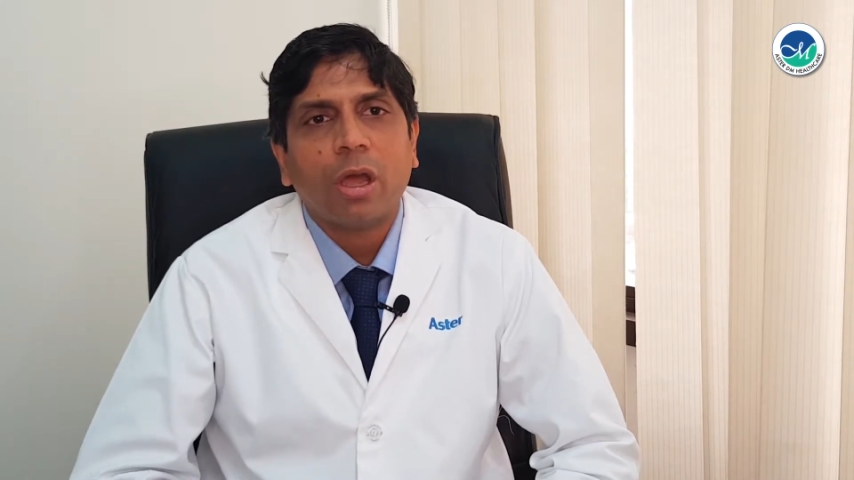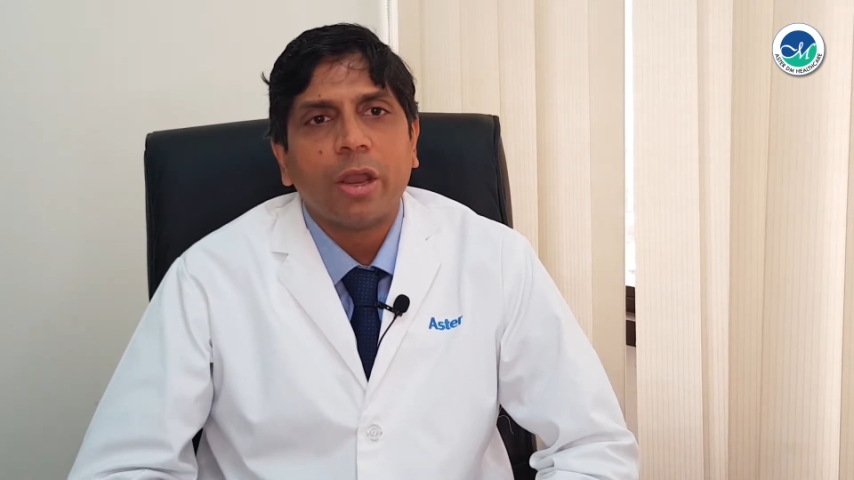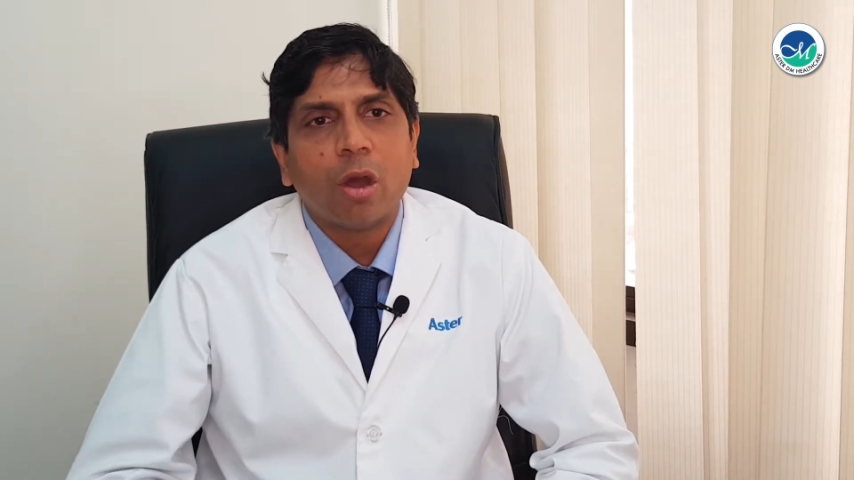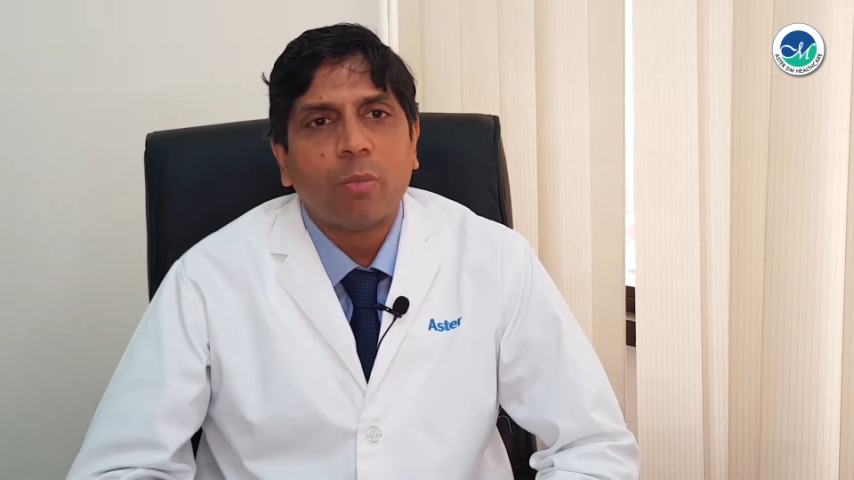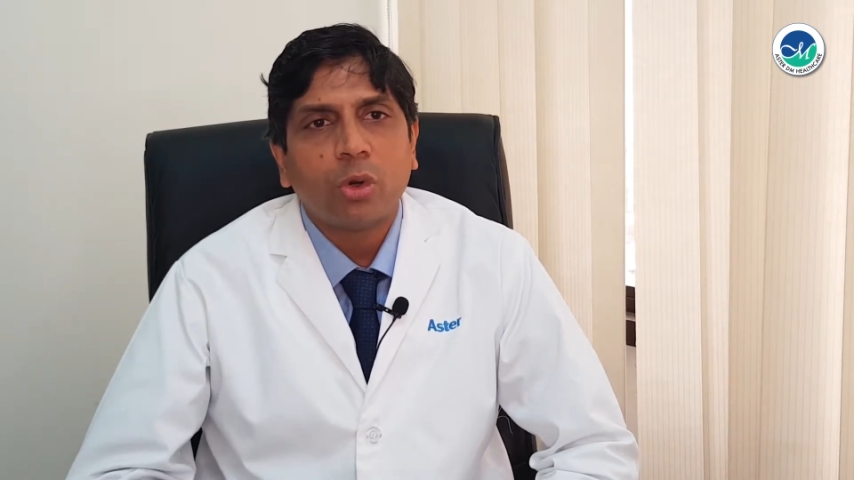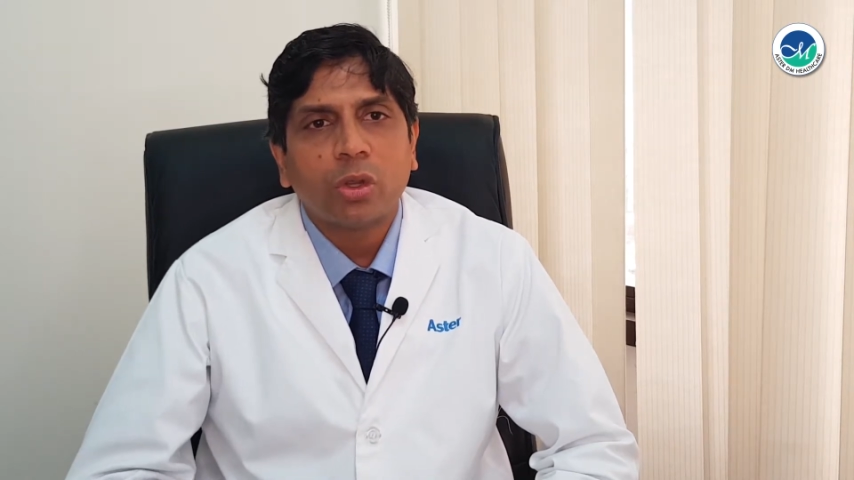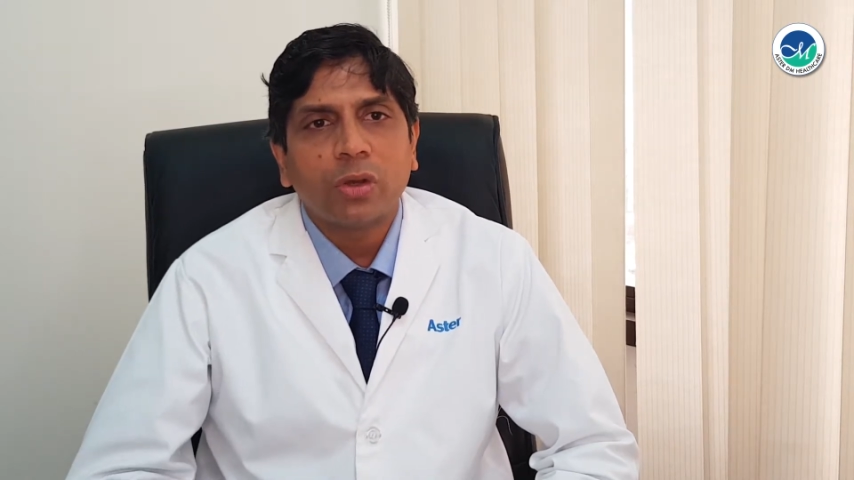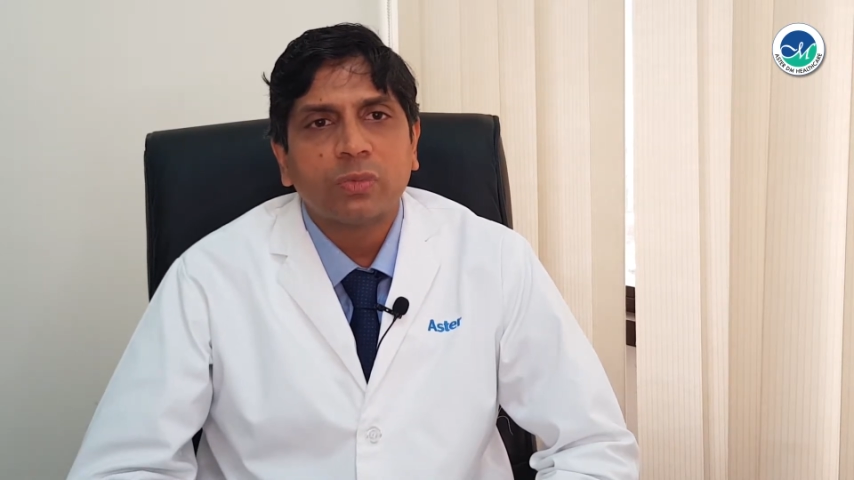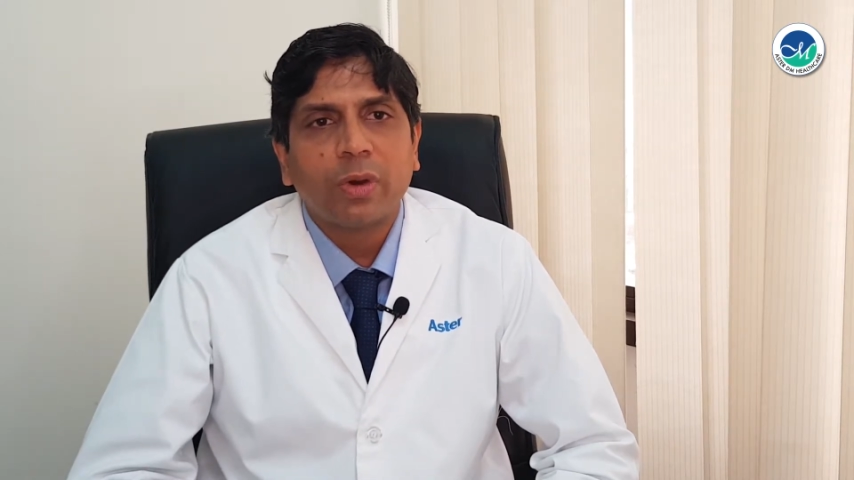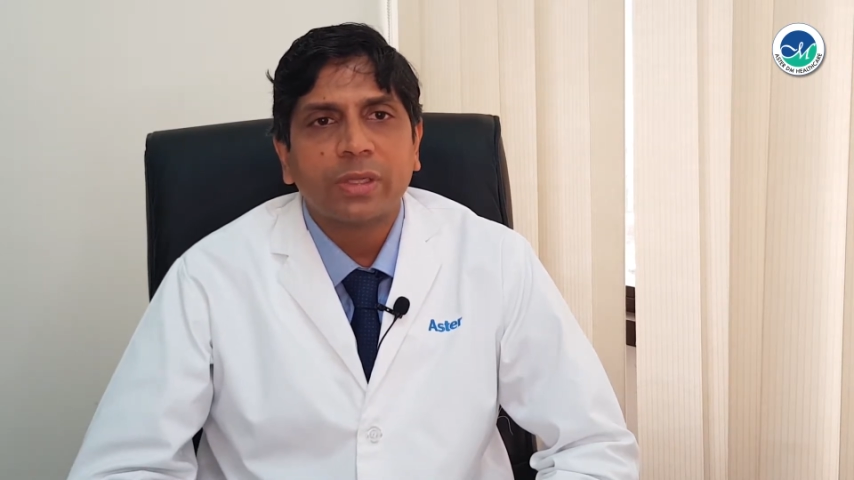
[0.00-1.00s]
Now,
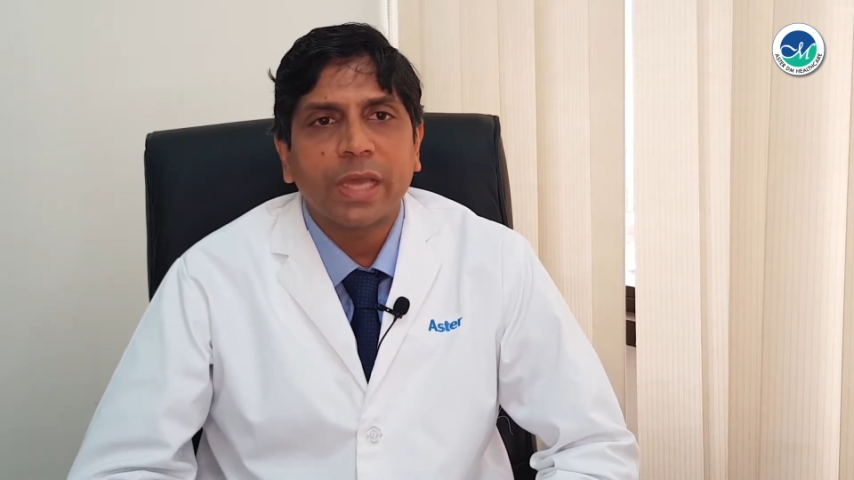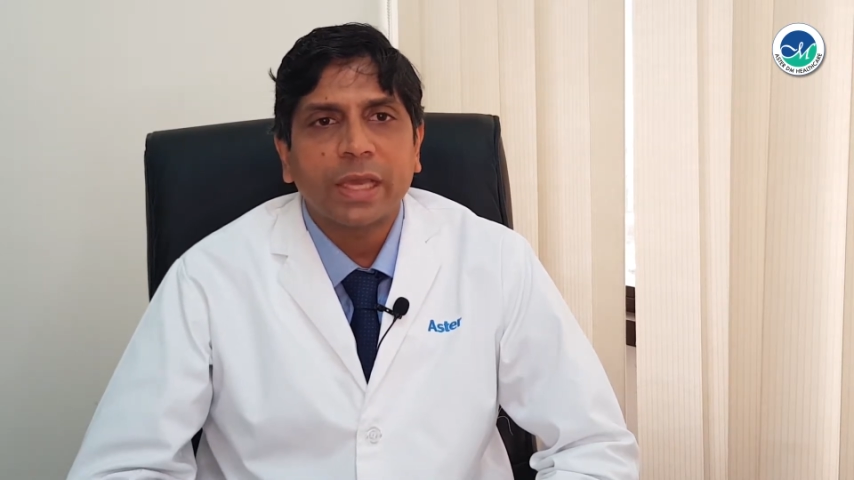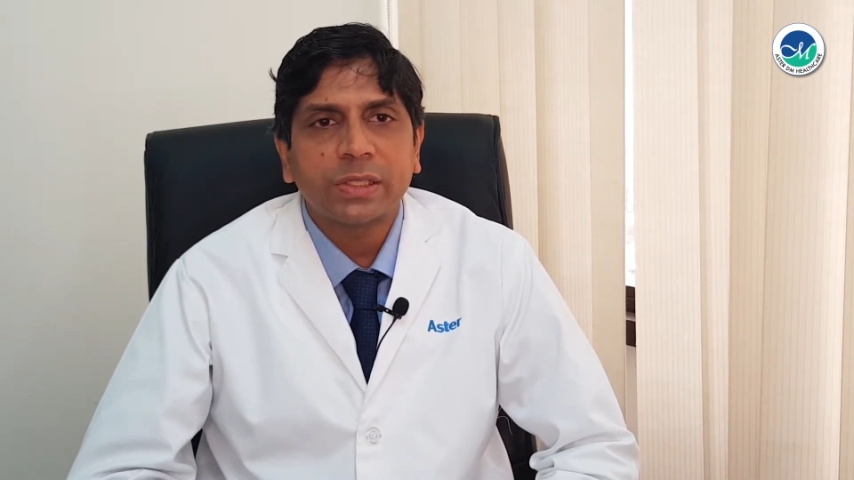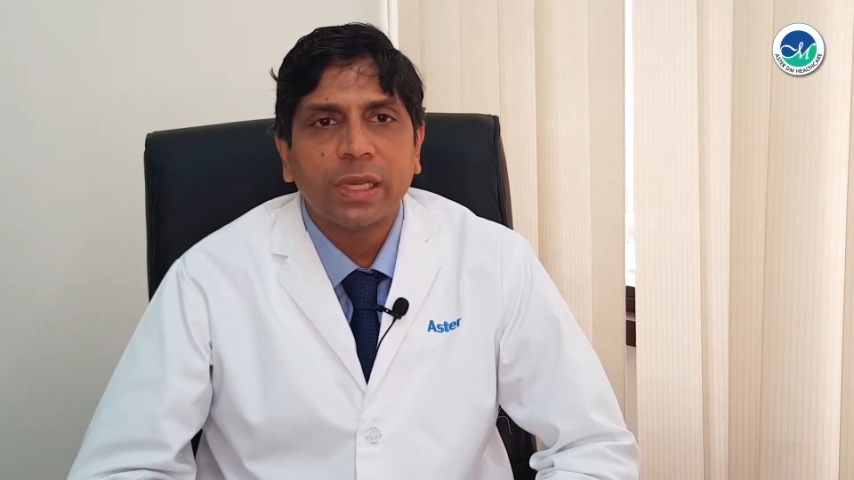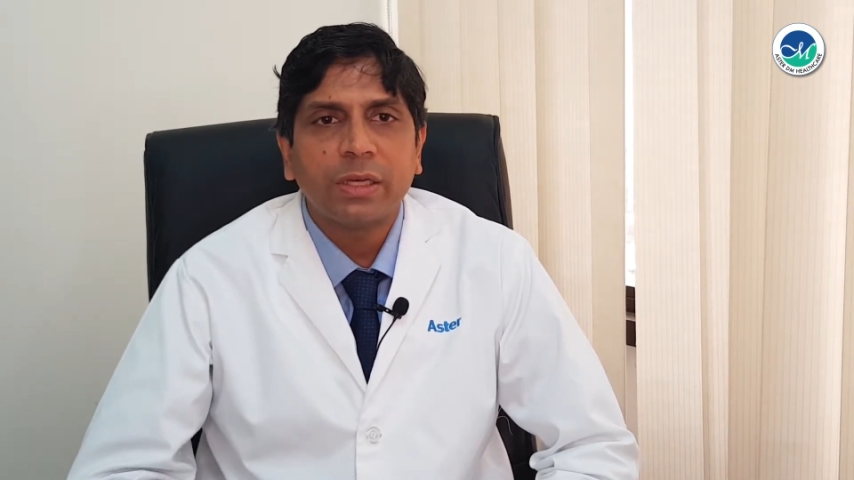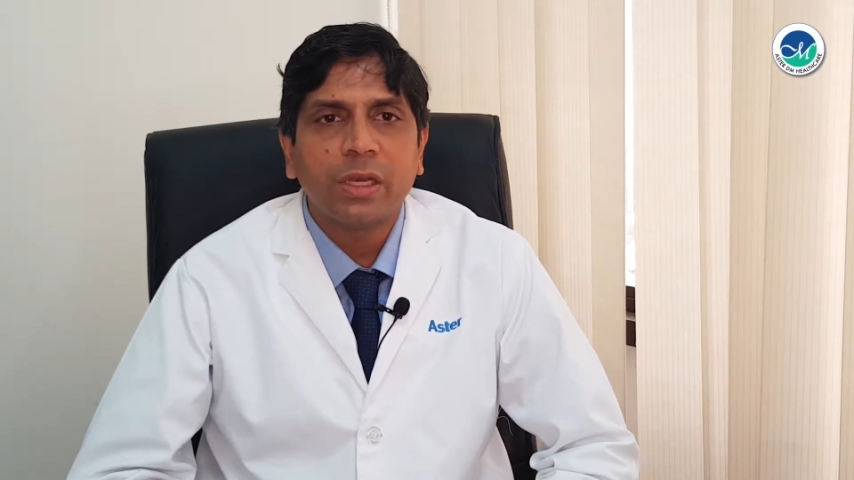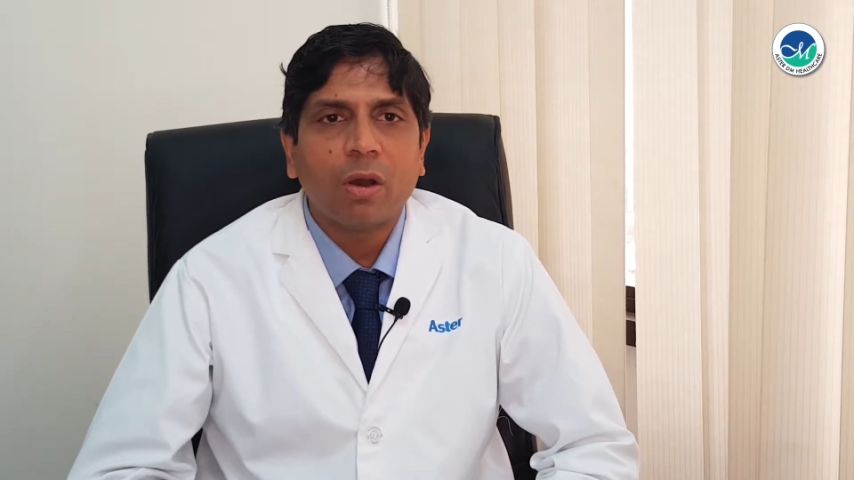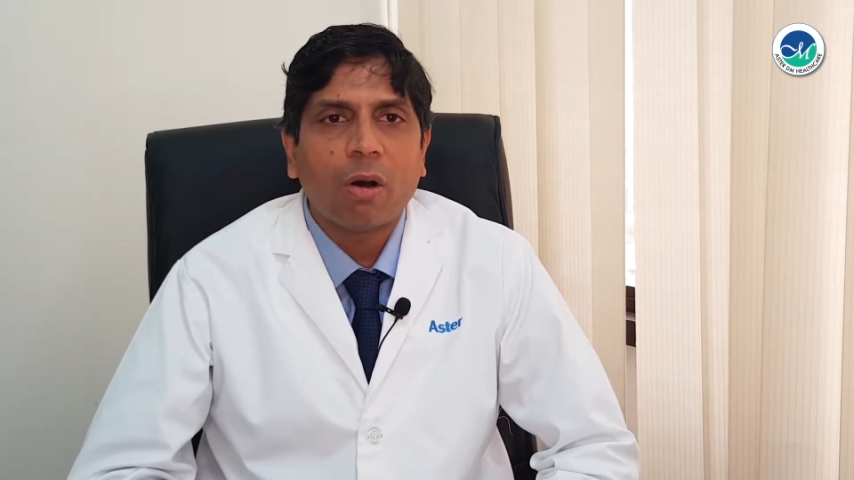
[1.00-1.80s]
Botox works excellent in